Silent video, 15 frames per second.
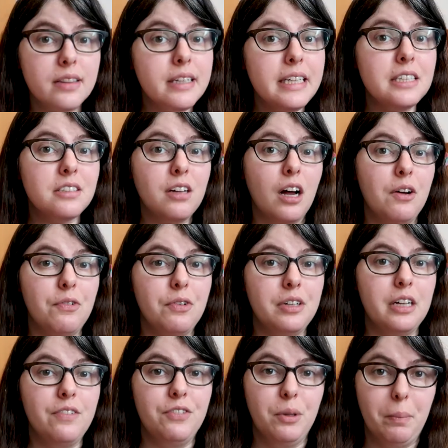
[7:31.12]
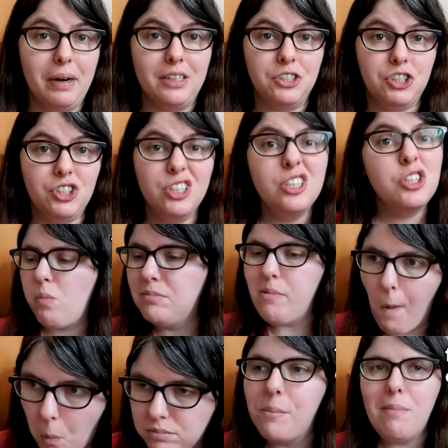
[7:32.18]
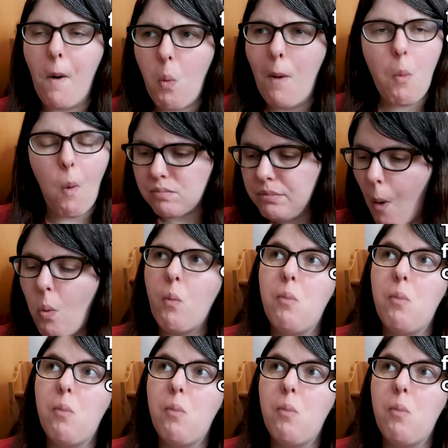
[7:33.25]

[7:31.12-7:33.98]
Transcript: Least awful of the bunch. Super tough to chew through.